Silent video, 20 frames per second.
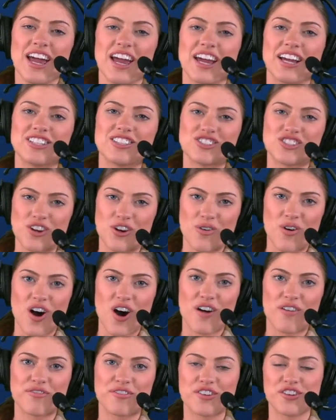and show
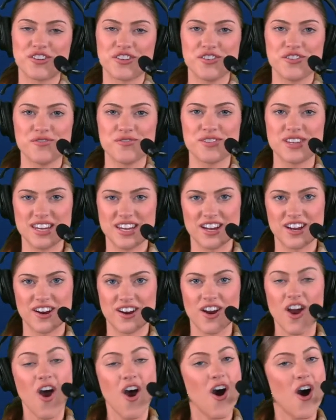off your new gear